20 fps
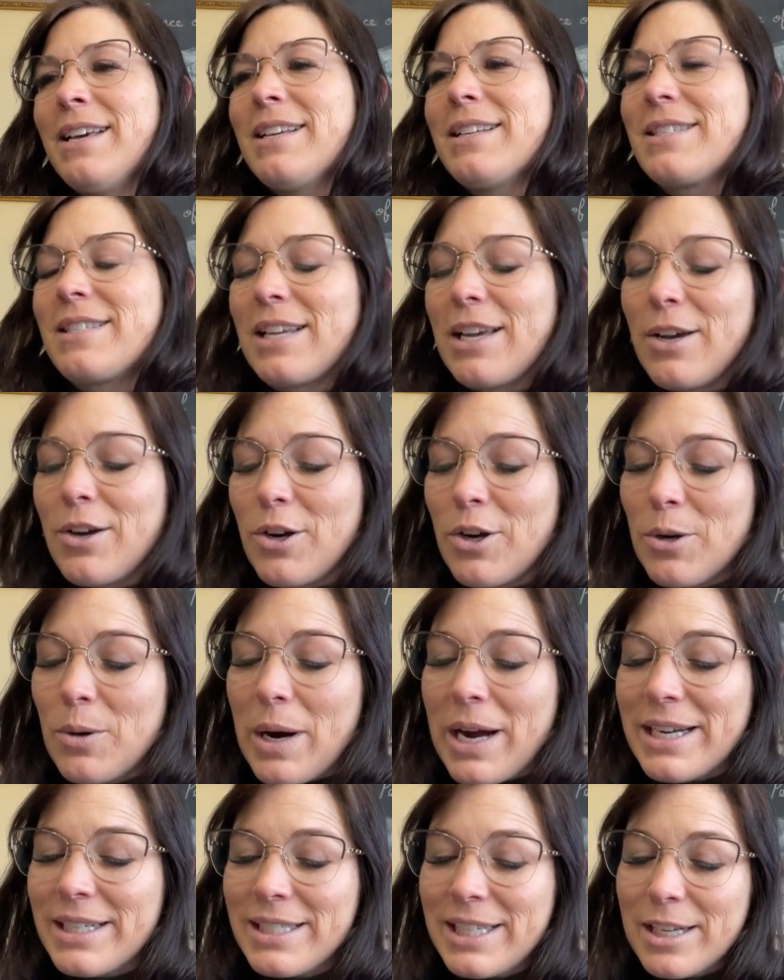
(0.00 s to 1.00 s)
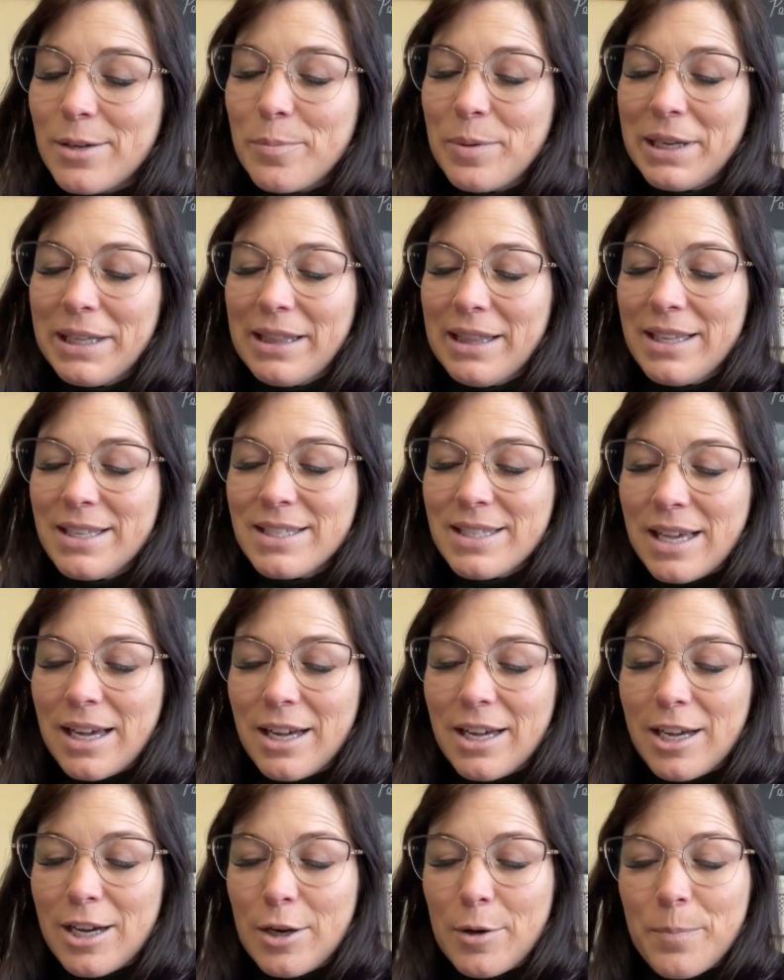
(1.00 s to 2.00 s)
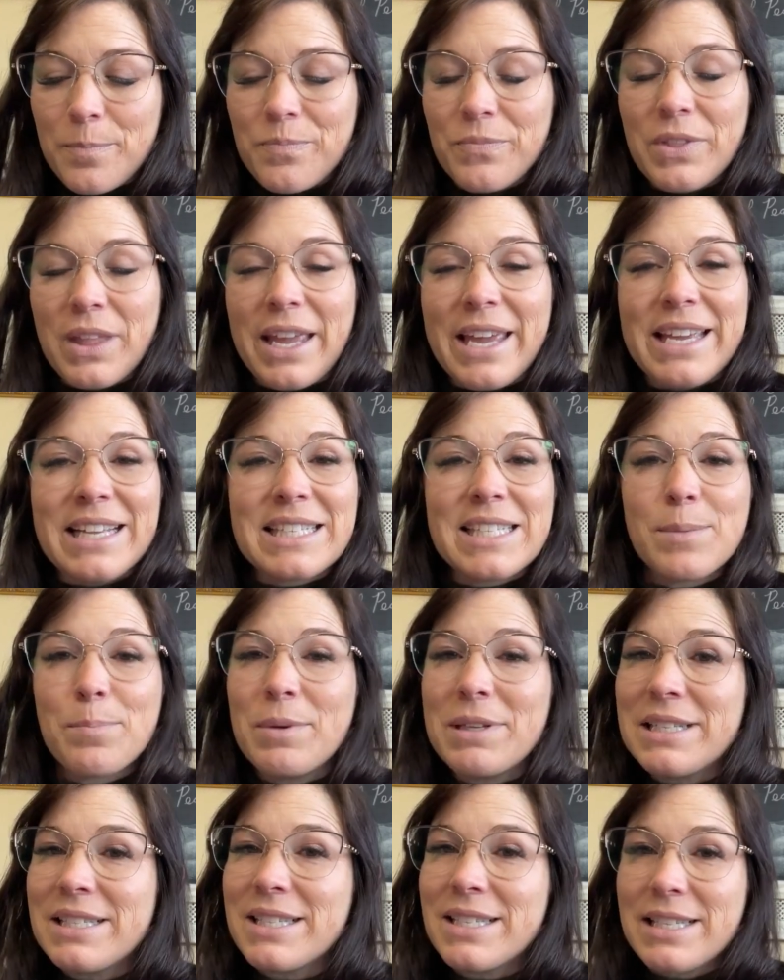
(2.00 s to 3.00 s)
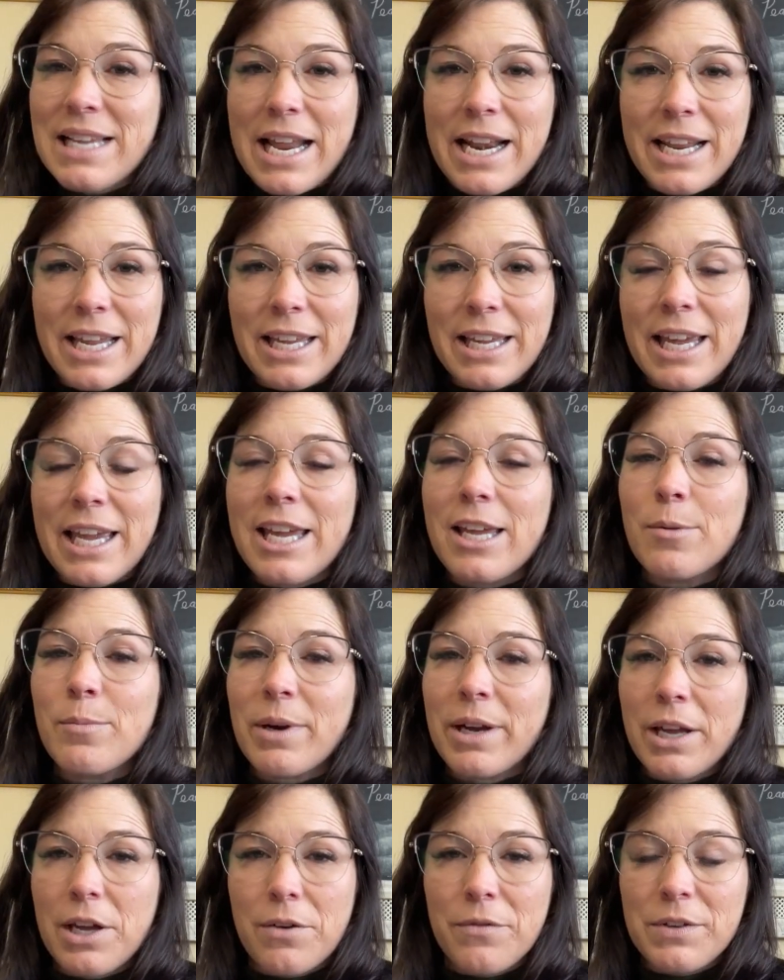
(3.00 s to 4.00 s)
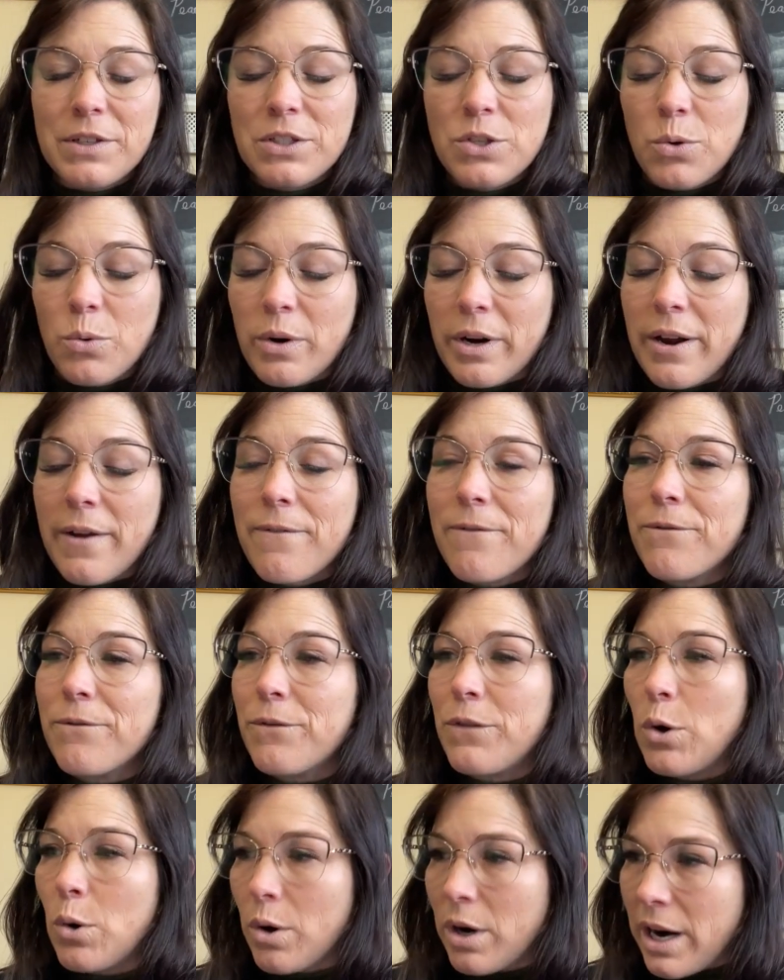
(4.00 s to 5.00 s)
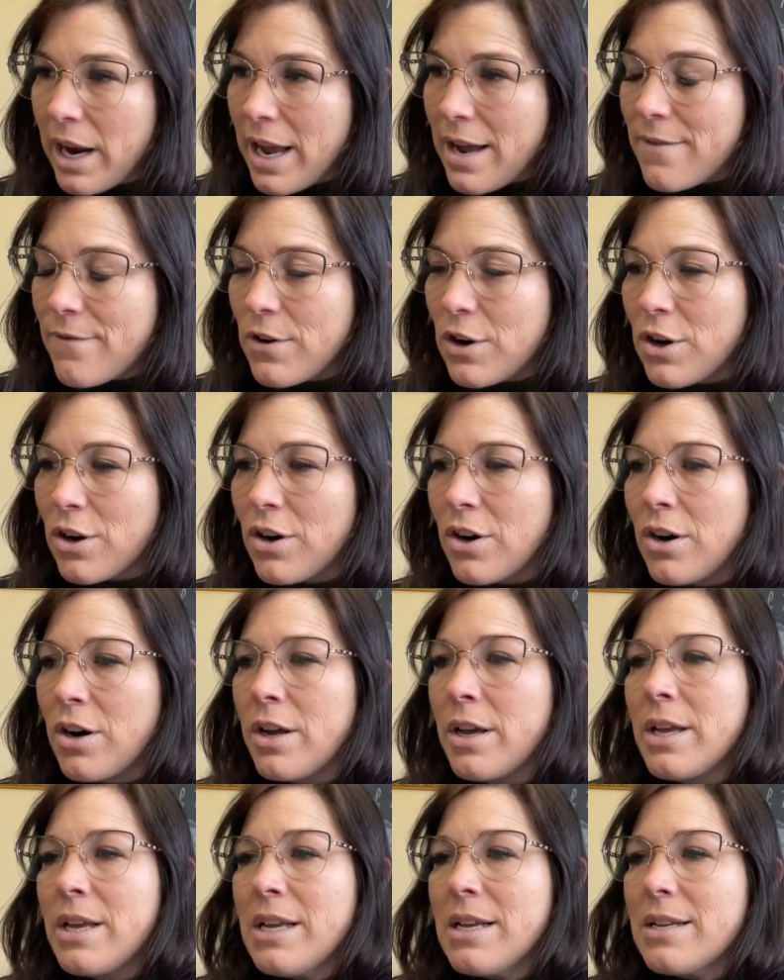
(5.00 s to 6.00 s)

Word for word: So I did pick this up. It's been setting in my inventory forever.